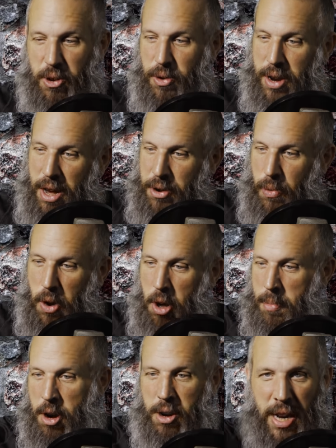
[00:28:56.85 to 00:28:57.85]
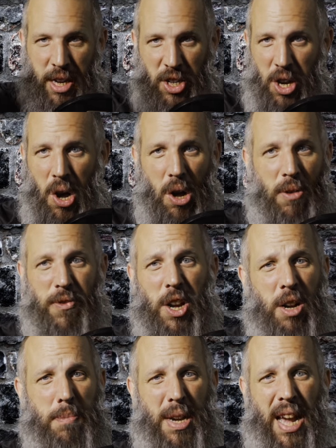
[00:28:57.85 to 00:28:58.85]
Go down to Walmart, get you all the
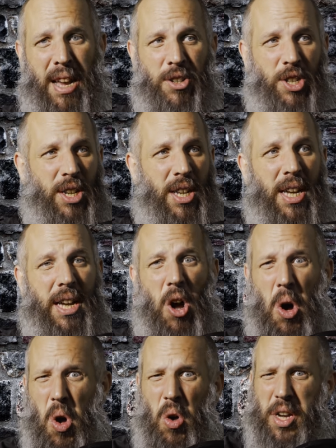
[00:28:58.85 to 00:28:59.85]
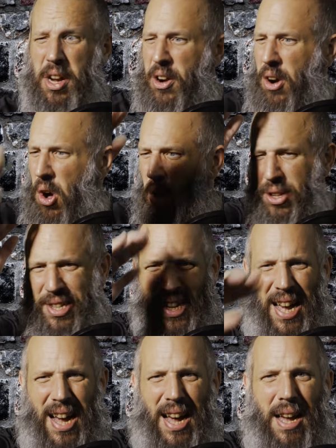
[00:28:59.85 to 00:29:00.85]
fucking bananas you can eat all year, all the
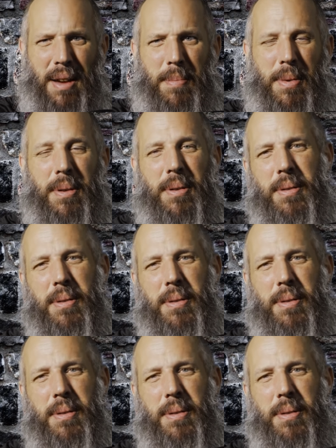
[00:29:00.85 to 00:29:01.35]
time.